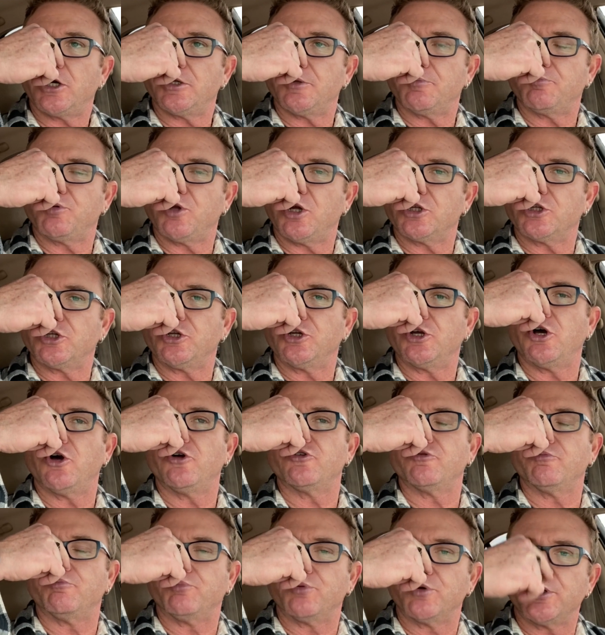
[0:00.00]
They plug the
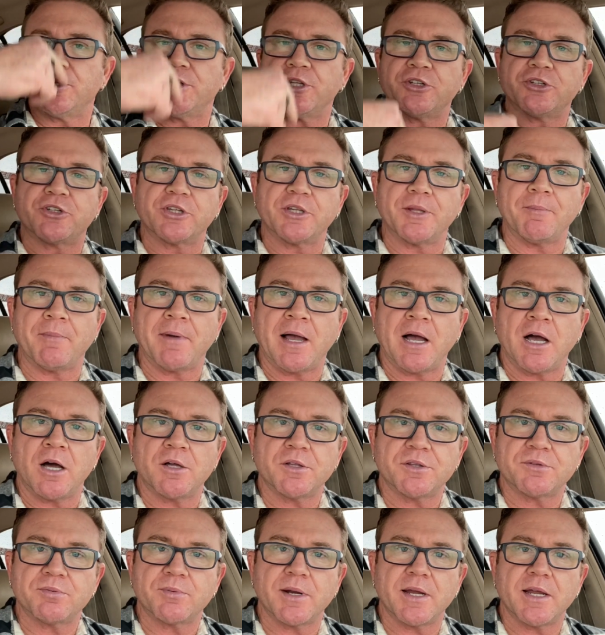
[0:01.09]
nose and breathe into the
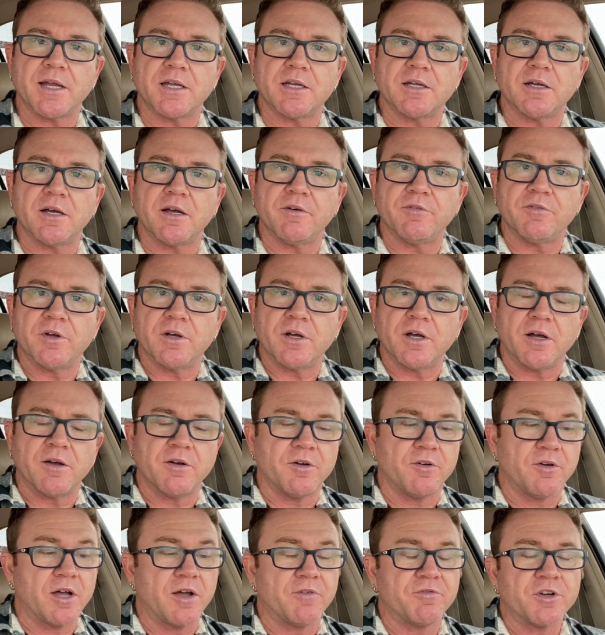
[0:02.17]
mouth, right, of, a,
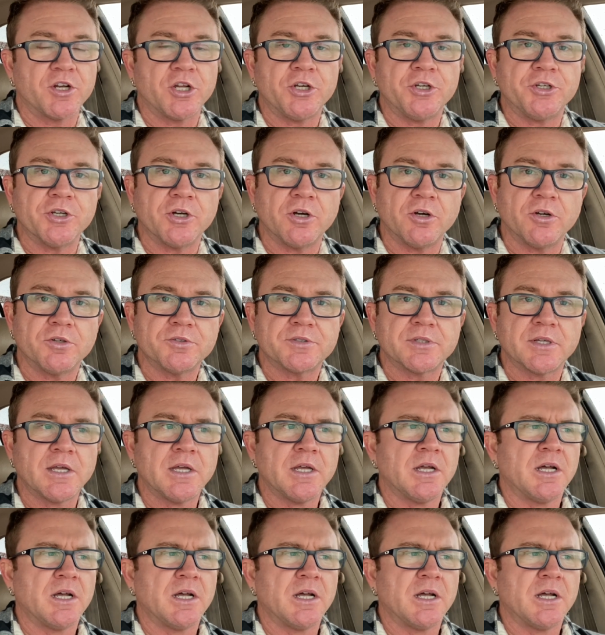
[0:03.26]
of an adult.